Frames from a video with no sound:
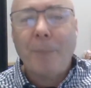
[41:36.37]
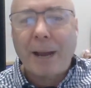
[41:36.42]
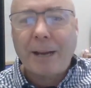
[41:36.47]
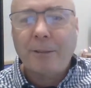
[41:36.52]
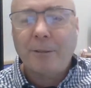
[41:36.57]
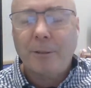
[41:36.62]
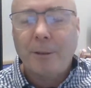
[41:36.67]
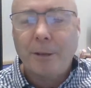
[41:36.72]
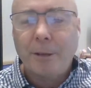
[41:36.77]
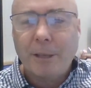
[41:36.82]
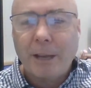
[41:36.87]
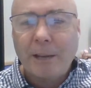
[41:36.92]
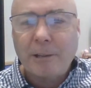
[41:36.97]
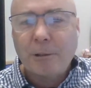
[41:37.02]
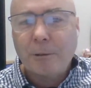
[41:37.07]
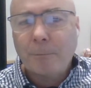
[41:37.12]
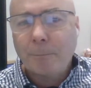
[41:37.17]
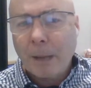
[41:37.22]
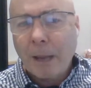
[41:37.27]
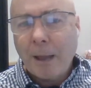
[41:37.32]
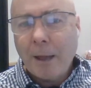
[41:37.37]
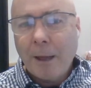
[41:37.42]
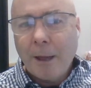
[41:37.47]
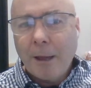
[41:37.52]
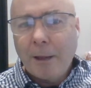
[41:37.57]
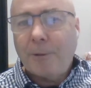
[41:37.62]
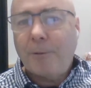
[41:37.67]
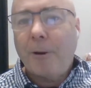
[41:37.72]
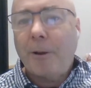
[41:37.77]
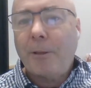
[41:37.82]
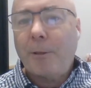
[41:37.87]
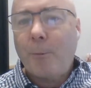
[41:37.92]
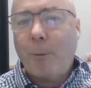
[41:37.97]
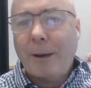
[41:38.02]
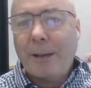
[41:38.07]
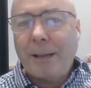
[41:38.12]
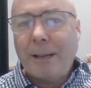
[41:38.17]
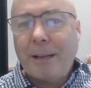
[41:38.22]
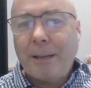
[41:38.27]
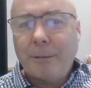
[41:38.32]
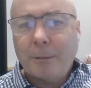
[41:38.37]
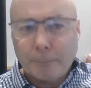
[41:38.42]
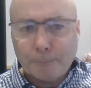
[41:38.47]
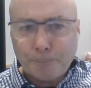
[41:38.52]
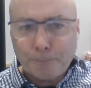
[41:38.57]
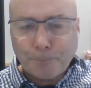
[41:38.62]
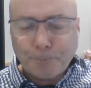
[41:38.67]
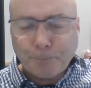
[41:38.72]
maximization. Your other one is